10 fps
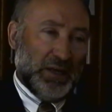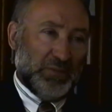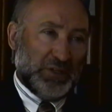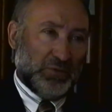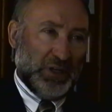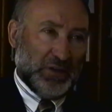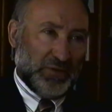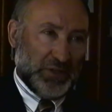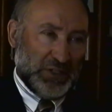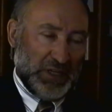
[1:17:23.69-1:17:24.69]
between the
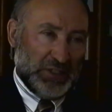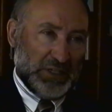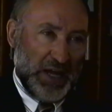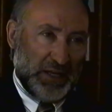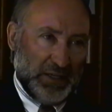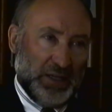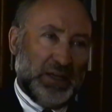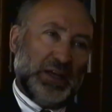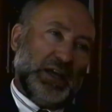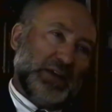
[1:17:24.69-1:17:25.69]
first headshot
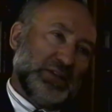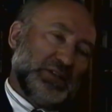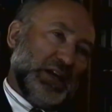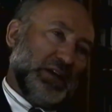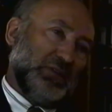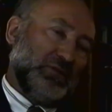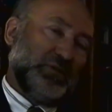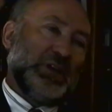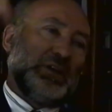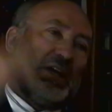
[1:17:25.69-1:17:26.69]
and the second or
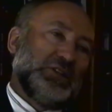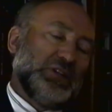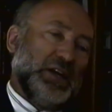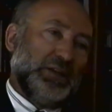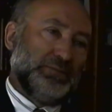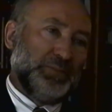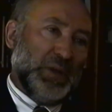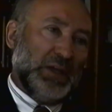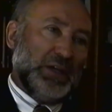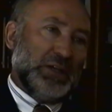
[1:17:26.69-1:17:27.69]
frontal headshot.
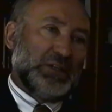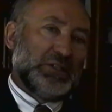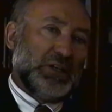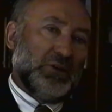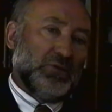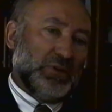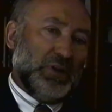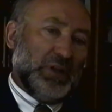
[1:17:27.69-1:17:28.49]
So